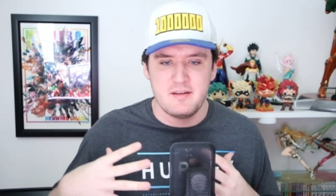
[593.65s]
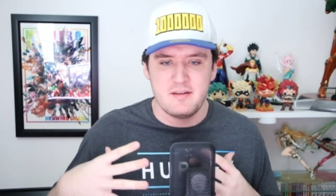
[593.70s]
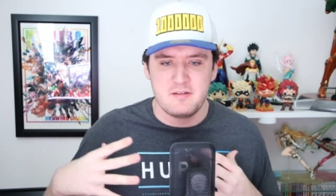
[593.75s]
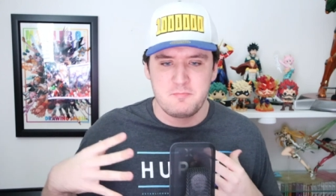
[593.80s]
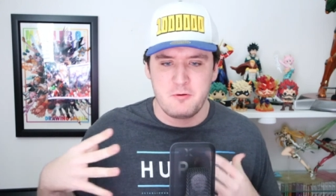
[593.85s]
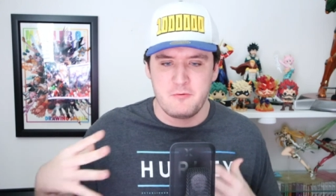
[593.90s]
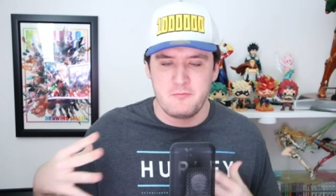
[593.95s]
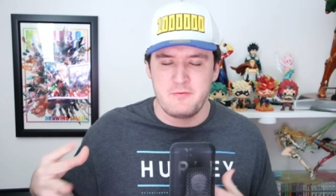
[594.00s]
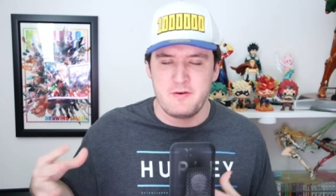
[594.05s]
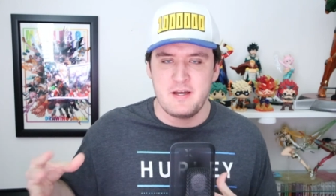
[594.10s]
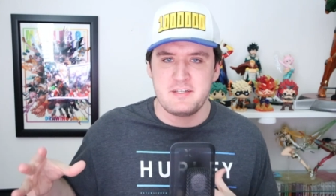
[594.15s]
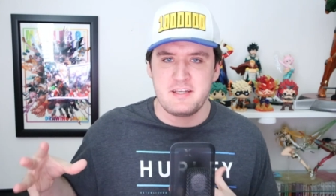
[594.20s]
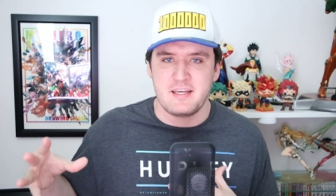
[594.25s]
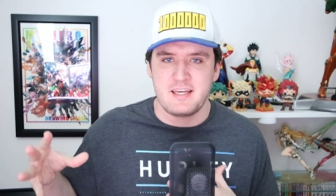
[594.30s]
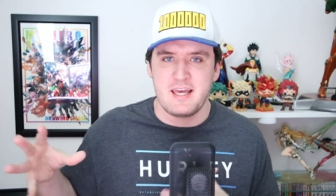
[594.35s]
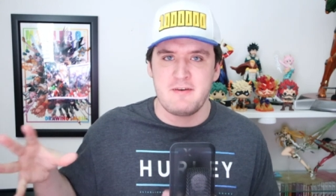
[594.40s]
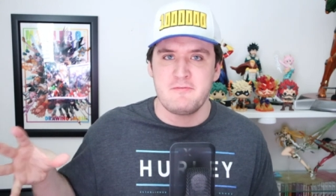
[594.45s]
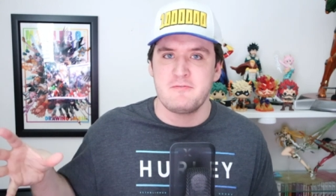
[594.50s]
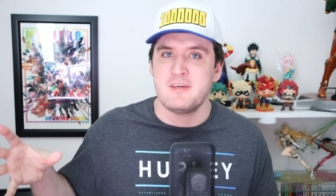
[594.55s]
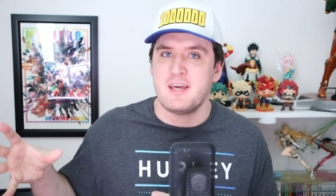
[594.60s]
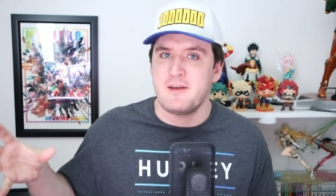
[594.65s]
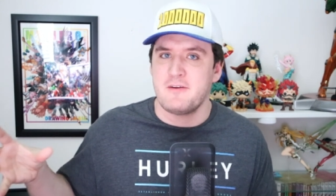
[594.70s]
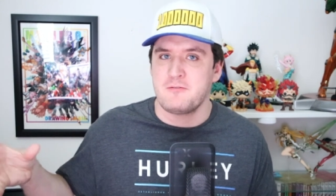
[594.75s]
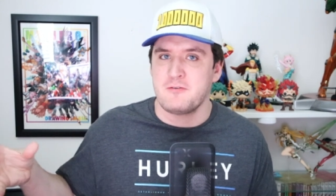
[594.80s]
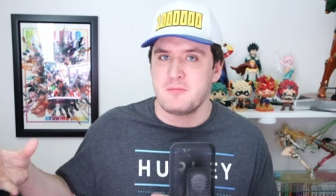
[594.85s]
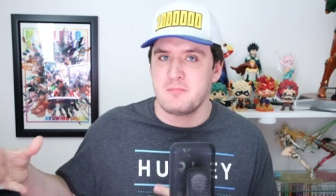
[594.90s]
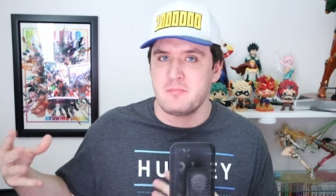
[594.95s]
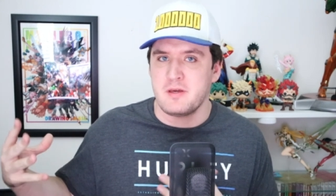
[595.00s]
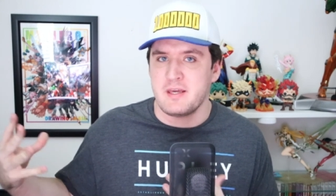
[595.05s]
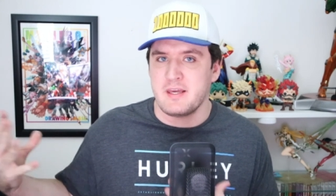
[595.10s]
preventing MVA
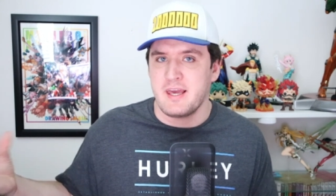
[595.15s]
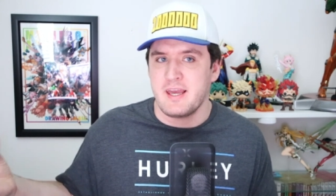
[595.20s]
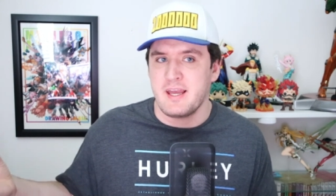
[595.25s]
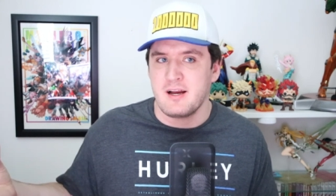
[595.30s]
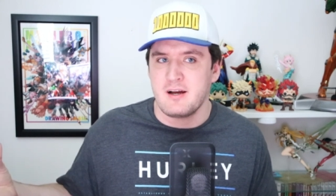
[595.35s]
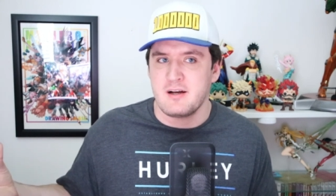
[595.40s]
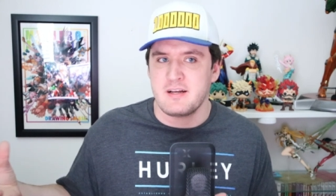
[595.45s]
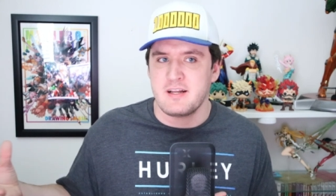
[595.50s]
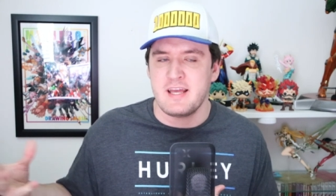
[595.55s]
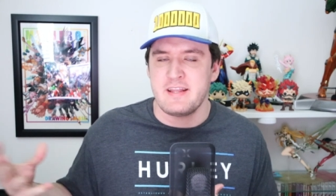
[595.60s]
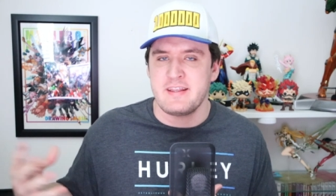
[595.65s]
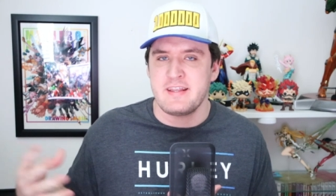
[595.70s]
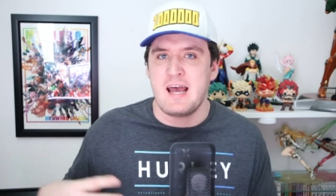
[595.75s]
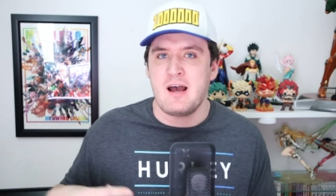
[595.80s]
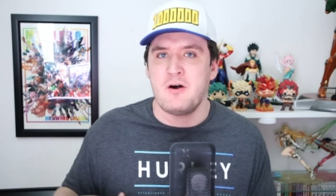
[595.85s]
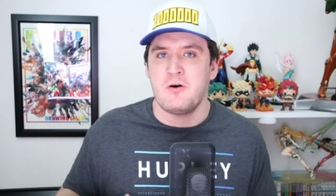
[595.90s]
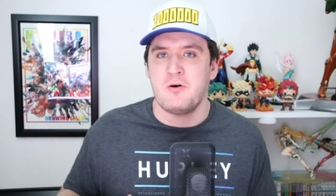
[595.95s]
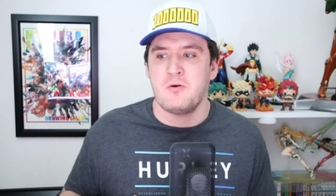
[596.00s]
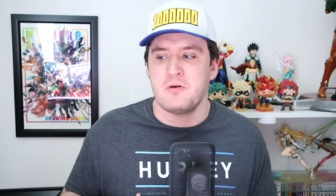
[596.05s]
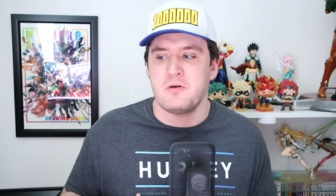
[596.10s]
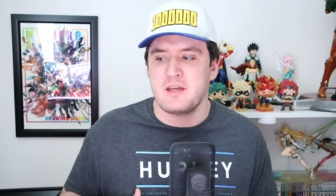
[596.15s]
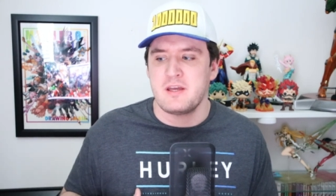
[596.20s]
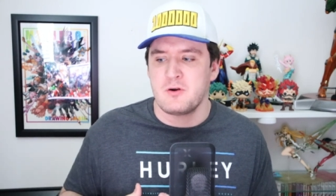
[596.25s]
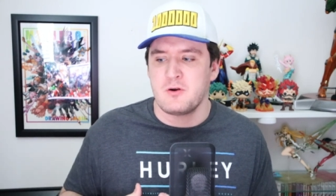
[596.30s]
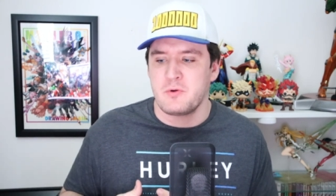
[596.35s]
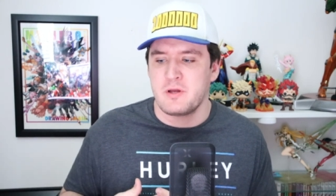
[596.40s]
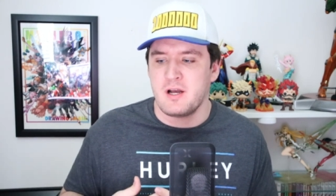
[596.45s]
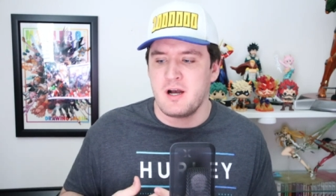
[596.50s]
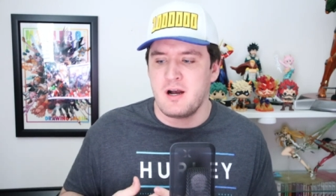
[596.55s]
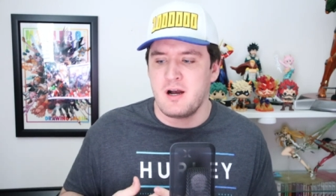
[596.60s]
from being aired, and now here
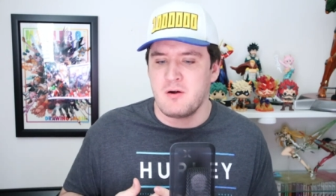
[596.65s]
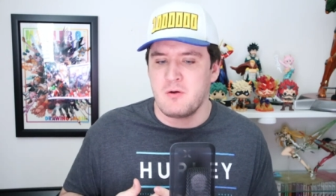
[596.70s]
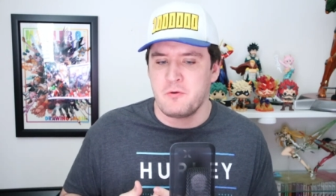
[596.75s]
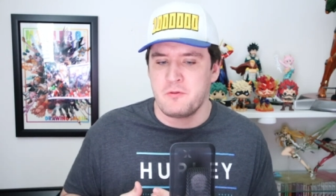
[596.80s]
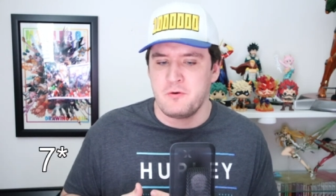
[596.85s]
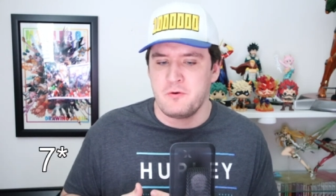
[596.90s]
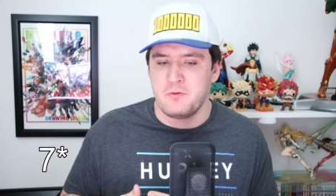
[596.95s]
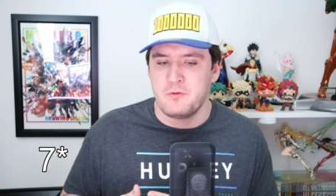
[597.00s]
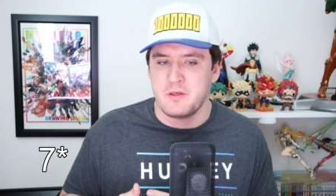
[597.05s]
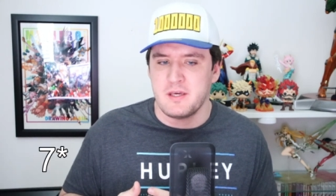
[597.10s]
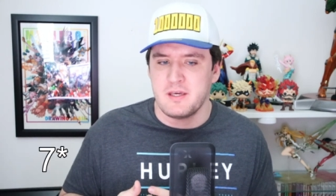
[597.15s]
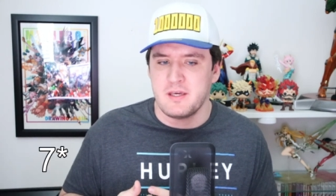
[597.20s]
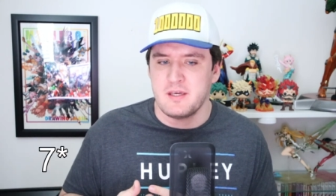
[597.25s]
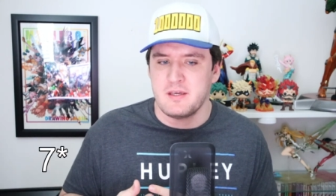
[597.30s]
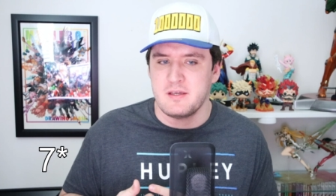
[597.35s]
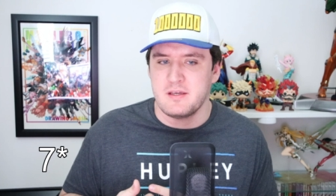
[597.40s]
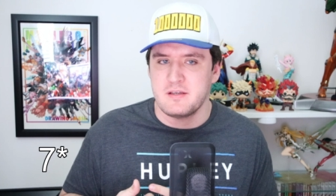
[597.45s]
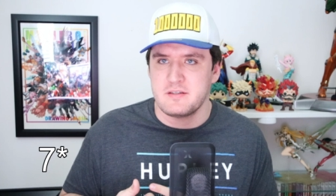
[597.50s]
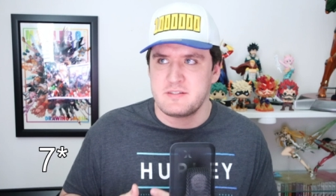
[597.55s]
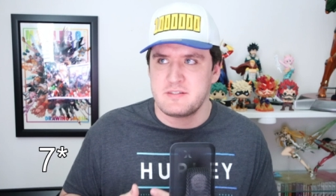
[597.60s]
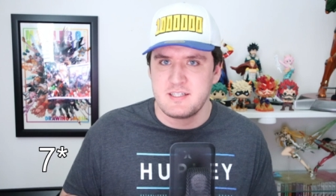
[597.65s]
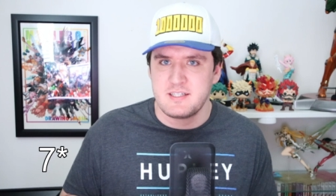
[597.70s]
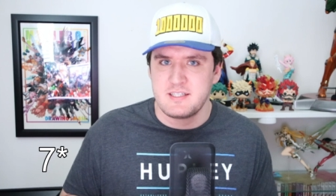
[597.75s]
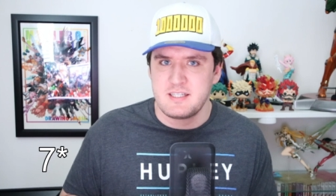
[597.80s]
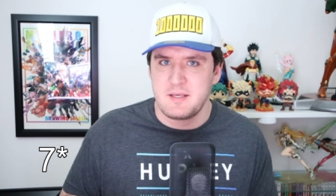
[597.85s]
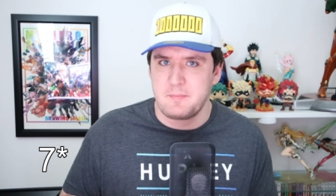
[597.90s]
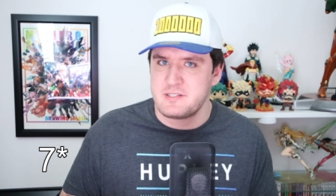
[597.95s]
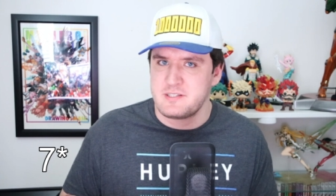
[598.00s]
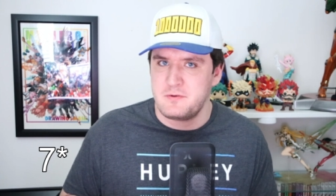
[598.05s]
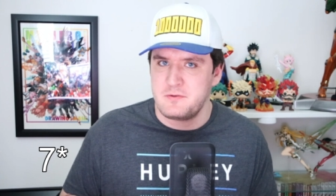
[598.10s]
we are with only six
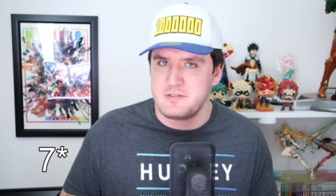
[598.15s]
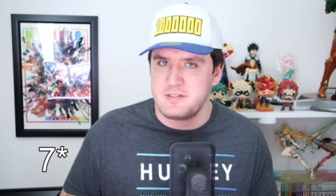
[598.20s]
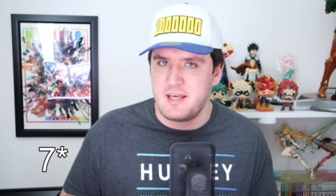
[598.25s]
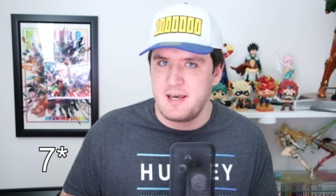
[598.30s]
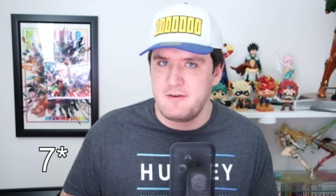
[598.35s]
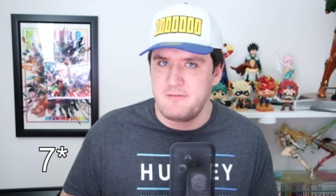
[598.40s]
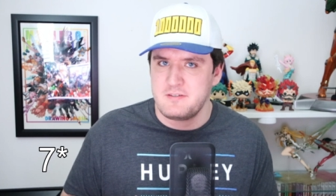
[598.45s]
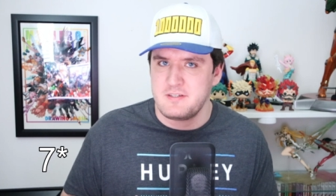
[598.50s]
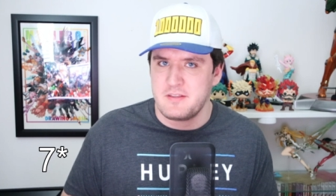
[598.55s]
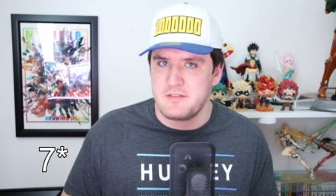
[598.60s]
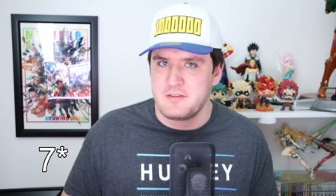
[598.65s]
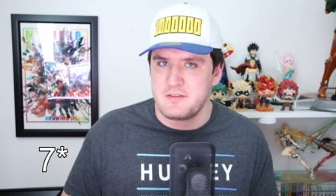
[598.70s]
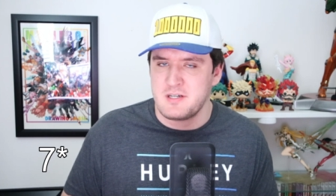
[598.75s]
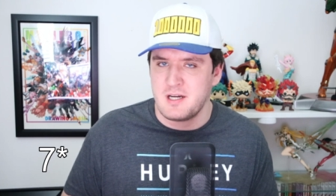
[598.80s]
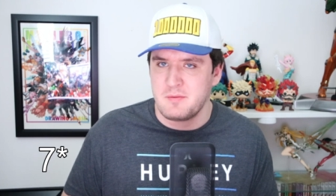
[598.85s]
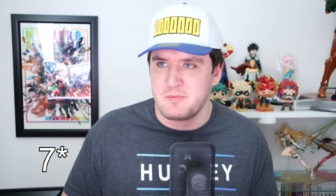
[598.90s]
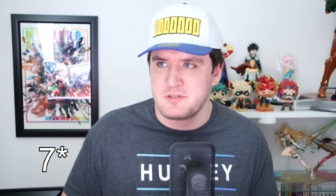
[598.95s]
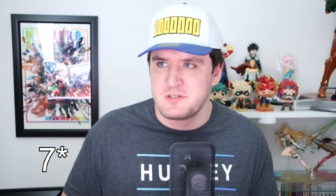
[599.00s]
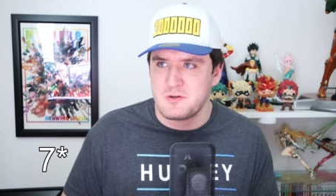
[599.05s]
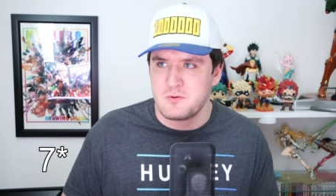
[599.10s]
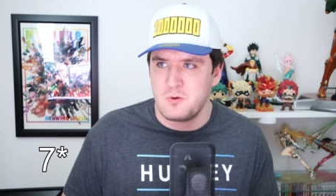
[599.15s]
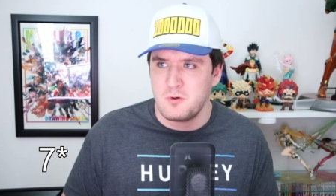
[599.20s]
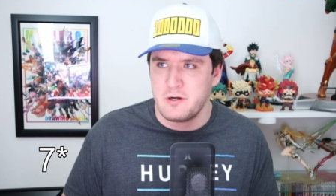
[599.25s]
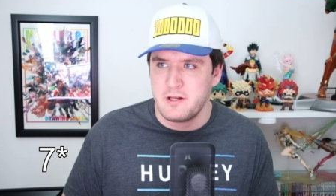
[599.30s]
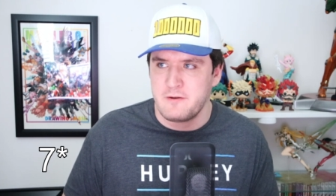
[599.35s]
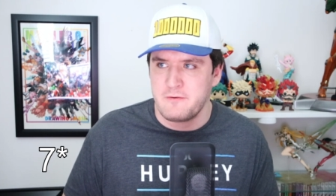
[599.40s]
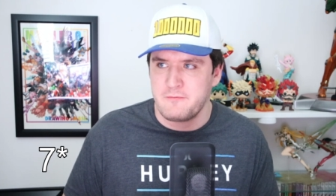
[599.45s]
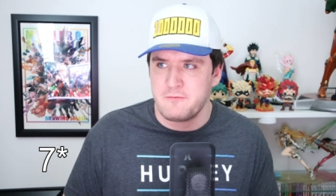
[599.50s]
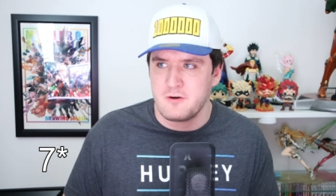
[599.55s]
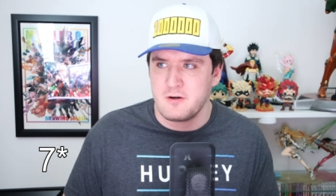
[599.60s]
episodes left at the time of this
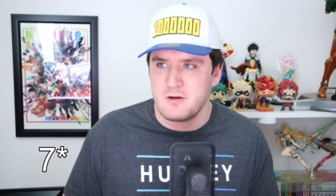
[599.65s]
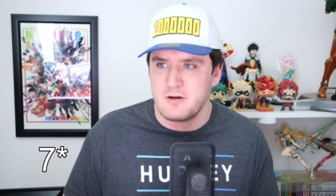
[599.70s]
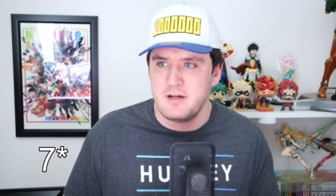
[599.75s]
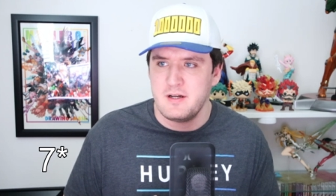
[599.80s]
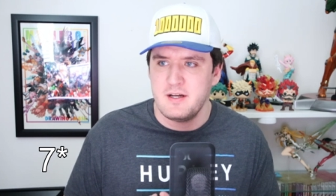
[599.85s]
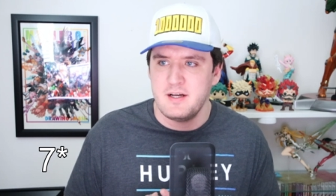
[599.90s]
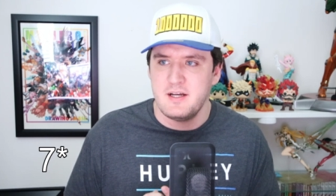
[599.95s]
recording for